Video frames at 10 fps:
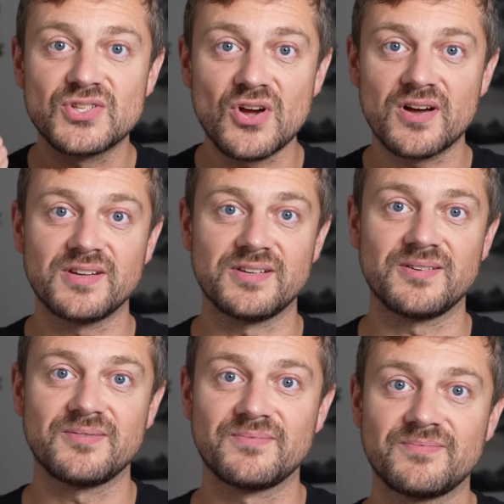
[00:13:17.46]
done.
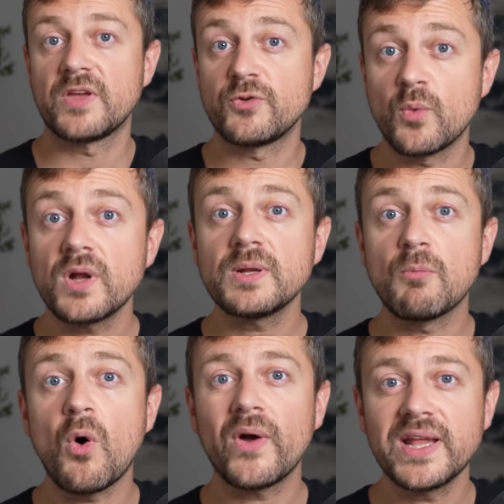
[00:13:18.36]
If you want a
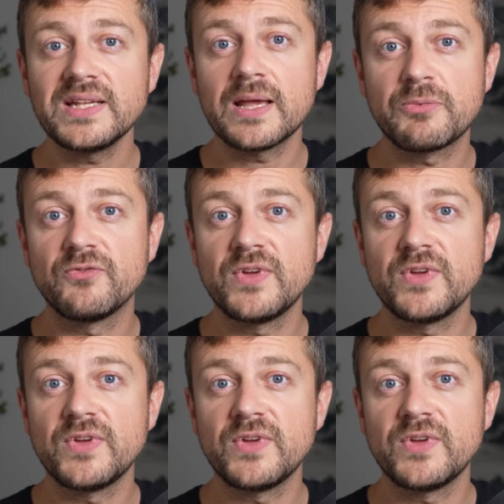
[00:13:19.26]
more in-depth